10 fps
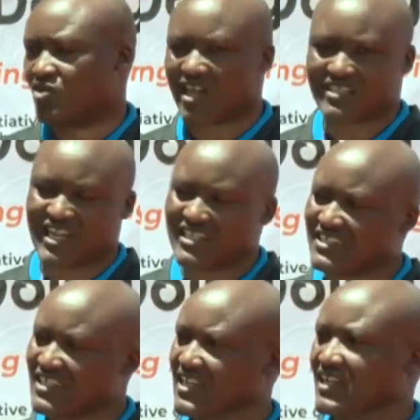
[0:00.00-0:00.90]
Your
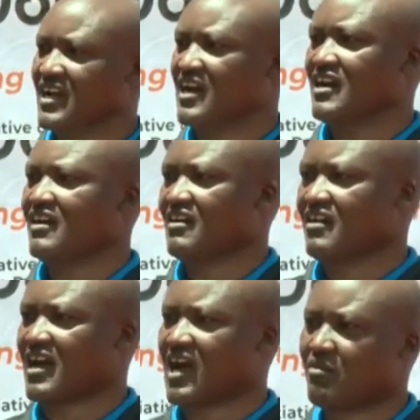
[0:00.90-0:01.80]
Excellency,
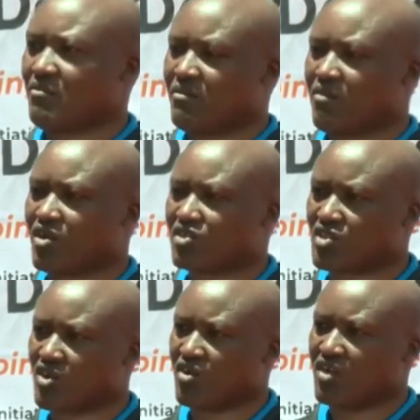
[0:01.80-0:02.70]
I'm
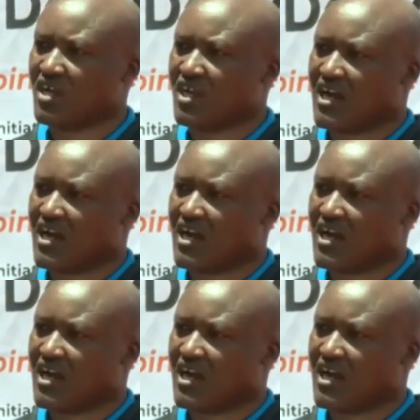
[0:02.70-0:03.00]
also